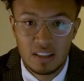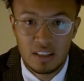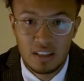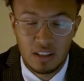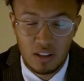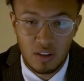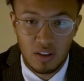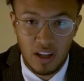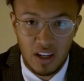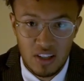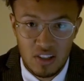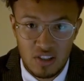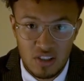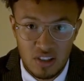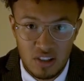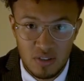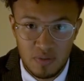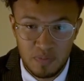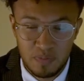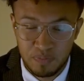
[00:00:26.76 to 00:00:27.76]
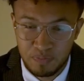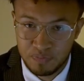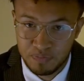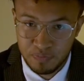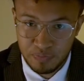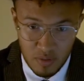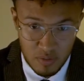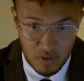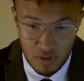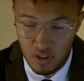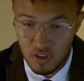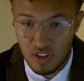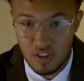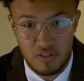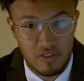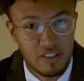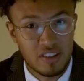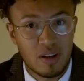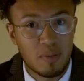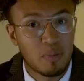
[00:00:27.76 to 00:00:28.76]
Location, such as
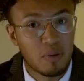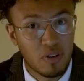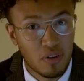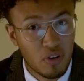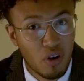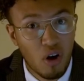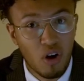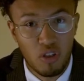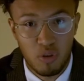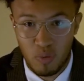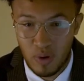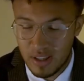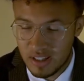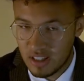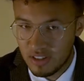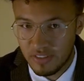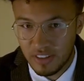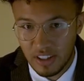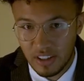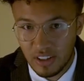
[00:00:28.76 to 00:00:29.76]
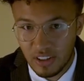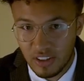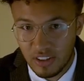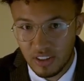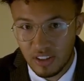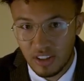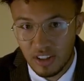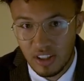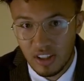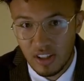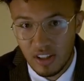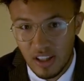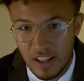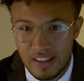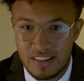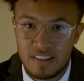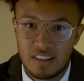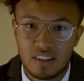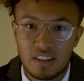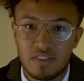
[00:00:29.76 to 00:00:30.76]
for example the northwest of England, is
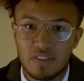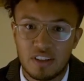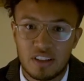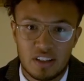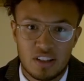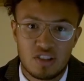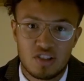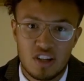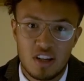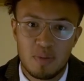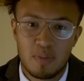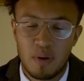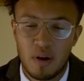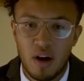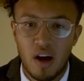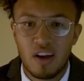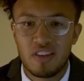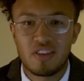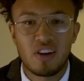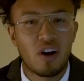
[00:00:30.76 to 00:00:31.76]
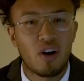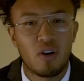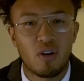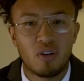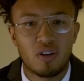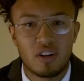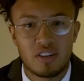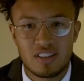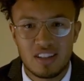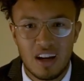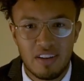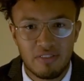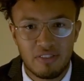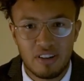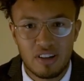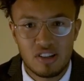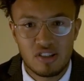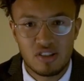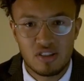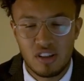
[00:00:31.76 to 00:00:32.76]
significantly cheaper as a whole, as an
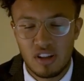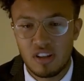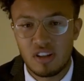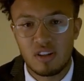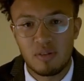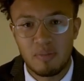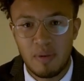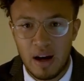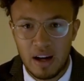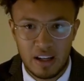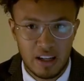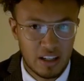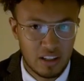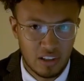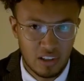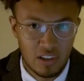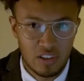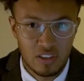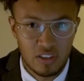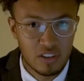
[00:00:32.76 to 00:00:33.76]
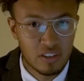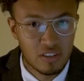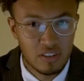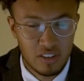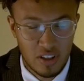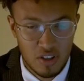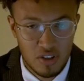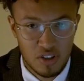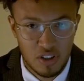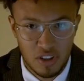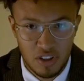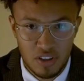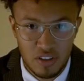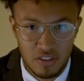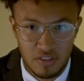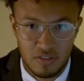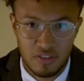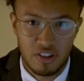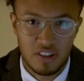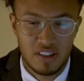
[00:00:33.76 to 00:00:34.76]
average, than the market in London, central
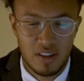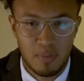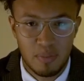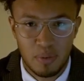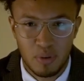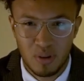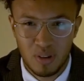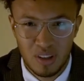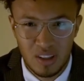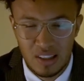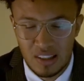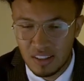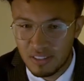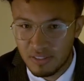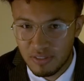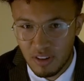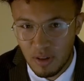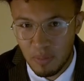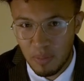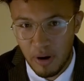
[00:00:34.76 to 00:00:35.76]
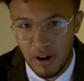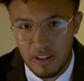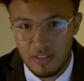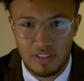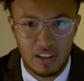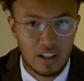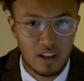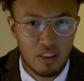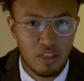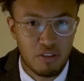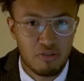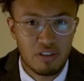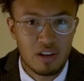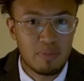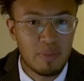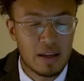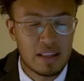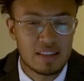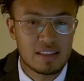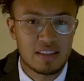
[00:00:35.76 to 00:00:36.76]
London for example. For the price for like a
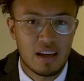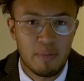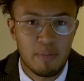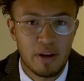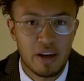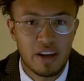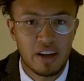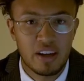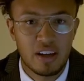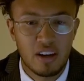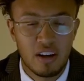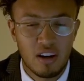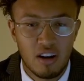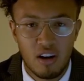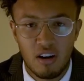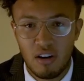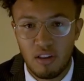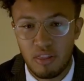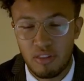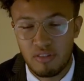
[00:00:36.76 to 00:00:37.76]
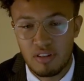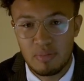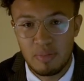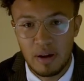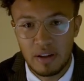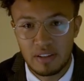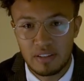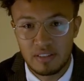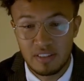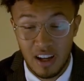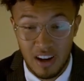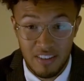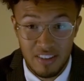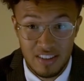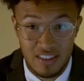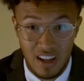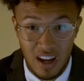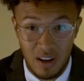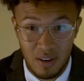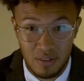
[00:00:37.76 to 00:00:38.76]
3-bed semi or 3-bed terrace
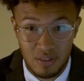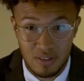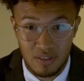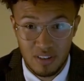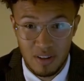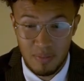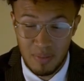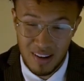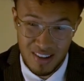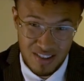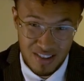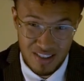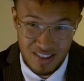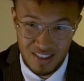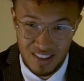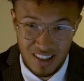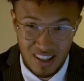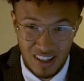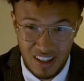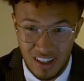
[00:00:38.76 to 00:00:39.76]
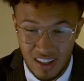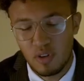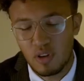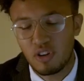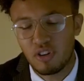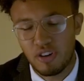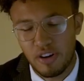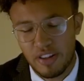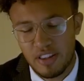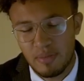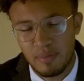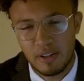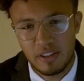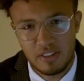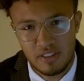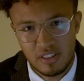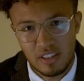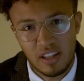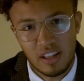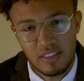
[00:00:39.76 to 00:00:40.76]
house in Manchester, Greater
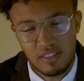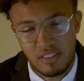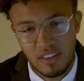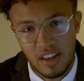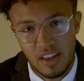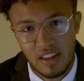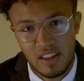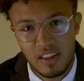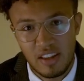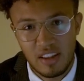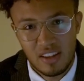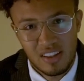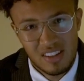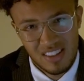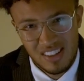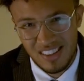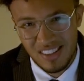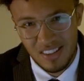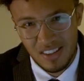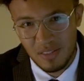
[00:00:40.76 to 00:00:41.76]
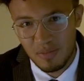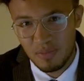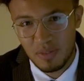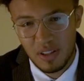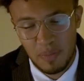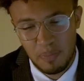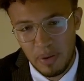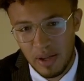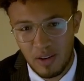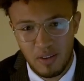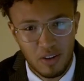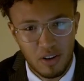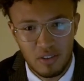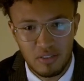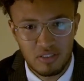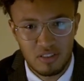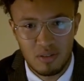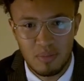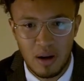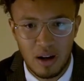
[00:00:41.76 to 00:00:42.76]
Manchester let's say, you can pick one up
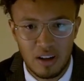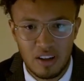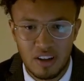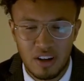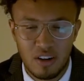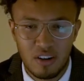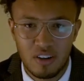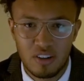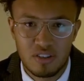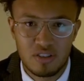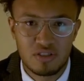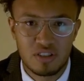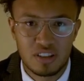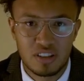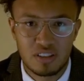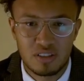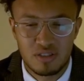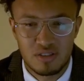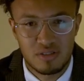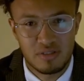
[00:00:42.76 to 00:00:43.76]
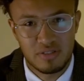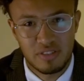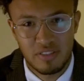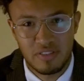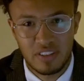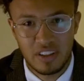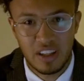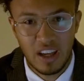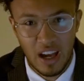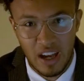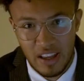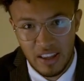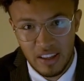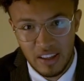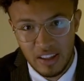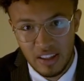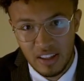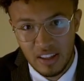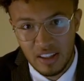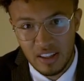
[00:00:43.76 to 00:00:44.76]
for about 100, 150k.
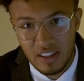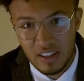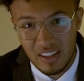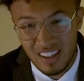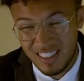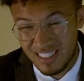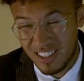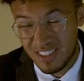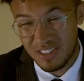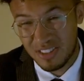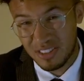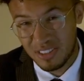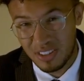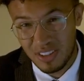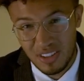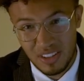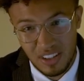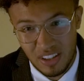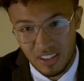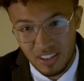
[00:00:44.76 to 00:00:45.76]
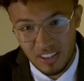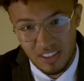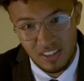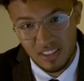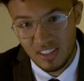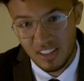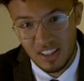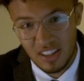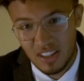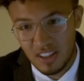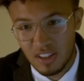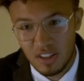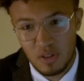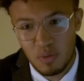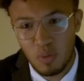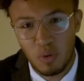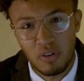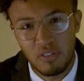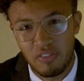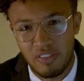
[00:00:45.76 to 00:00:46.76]
In central London, you
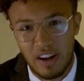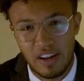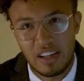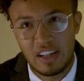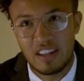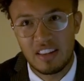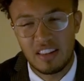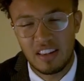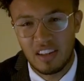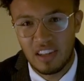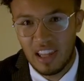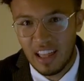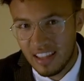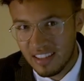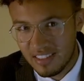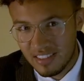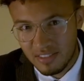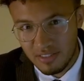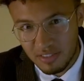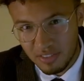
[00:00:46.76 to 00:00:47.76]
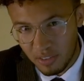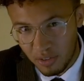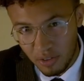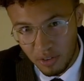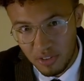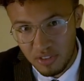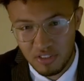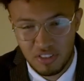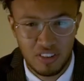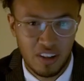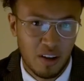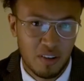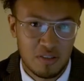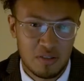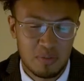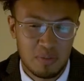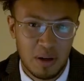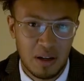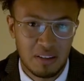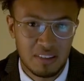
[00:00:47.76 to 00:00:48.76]
wouldn't find anything less than
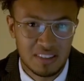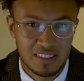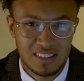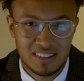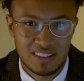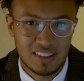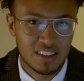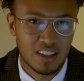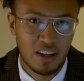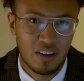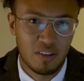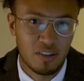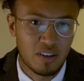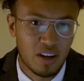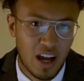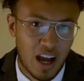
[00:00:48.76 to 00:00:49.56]
£400,000.